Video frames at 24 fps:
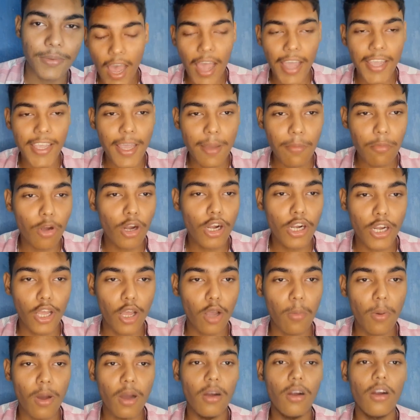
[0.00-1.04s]
I am going
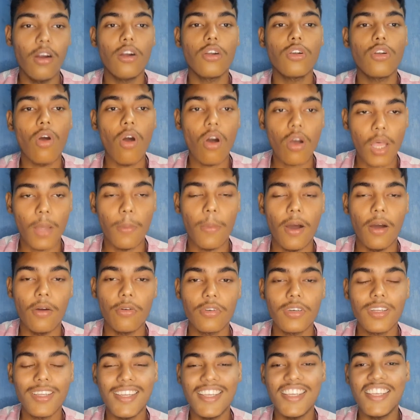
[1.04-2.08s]
to talk
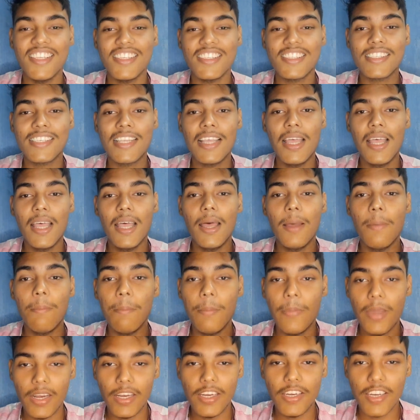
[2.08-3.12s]
about is
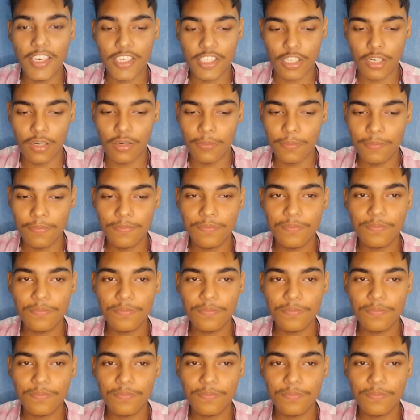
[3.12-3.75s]
meditation.